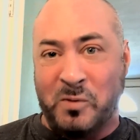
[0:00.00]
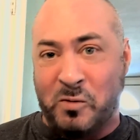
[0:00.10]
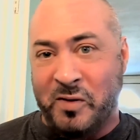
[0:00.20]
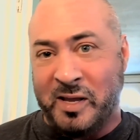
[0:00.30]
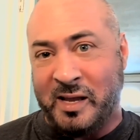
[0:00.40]

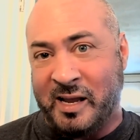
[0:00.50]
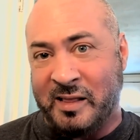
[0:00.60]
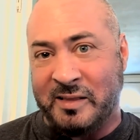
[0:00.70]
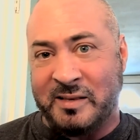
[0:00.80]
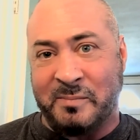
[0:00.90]
moving,
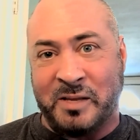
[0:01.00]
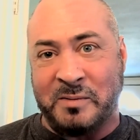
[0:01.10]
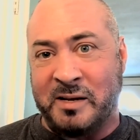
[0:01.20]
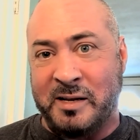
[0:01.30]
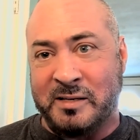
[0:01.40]
and
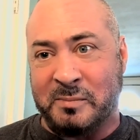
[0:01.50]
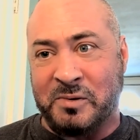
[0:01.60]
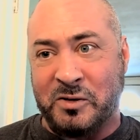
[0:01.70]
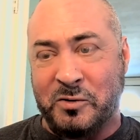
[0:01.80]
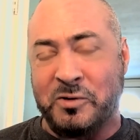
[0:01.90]
sometimes they need some
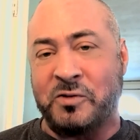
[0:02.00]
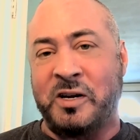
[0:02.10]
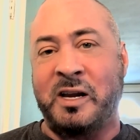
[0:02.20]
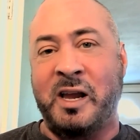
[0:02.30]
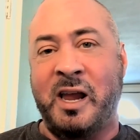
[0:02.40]

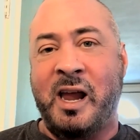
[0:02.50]
surgery.